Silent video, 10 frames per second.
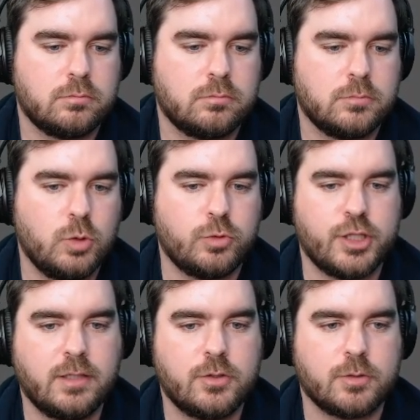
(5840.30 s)
Ooh,
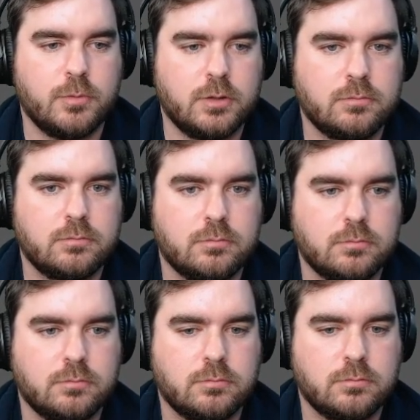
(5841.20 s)
Chalice on one.
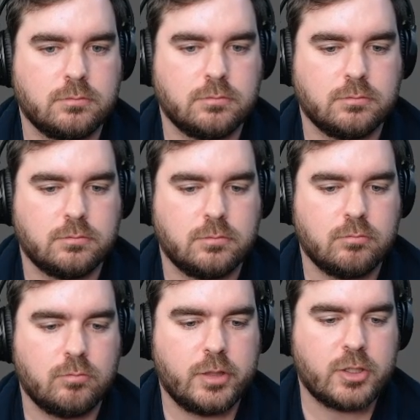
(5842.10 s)

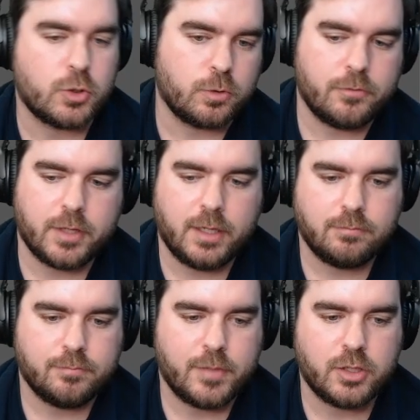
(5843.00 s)
We get to draw off that.
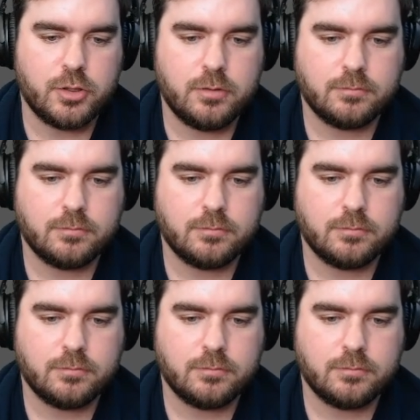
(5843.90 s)
Thank you.